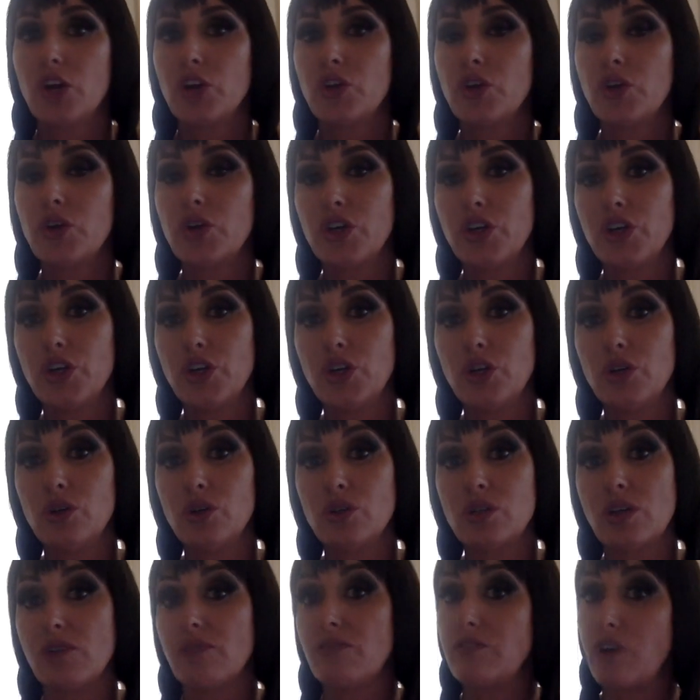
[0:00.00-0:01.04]
You can
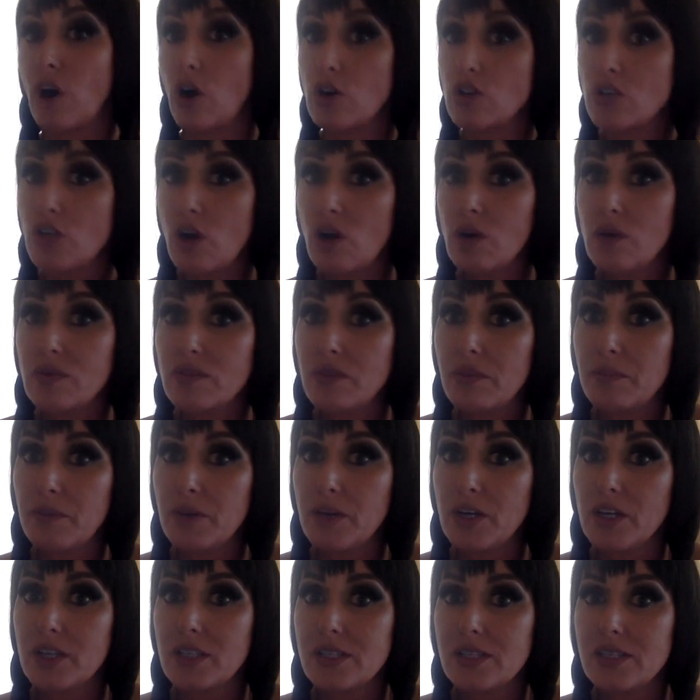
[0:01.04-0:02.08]
use a photo of the
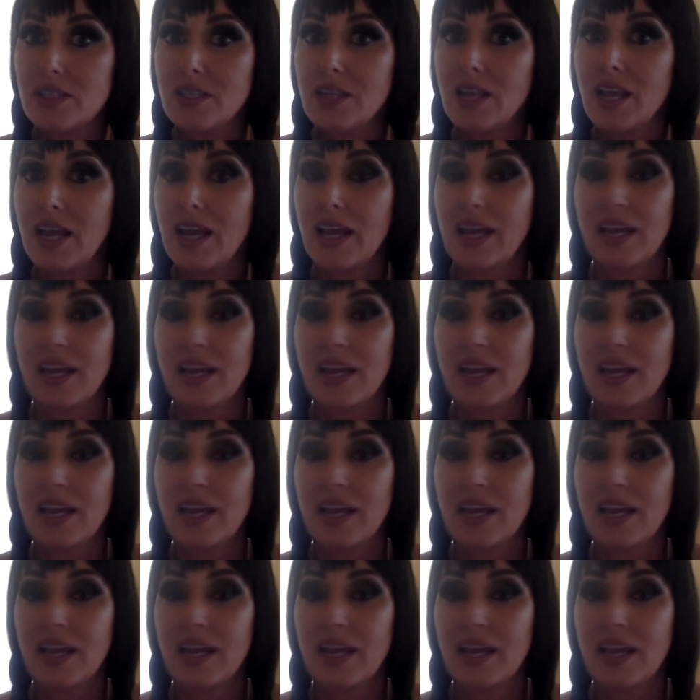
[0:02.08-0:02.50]
person.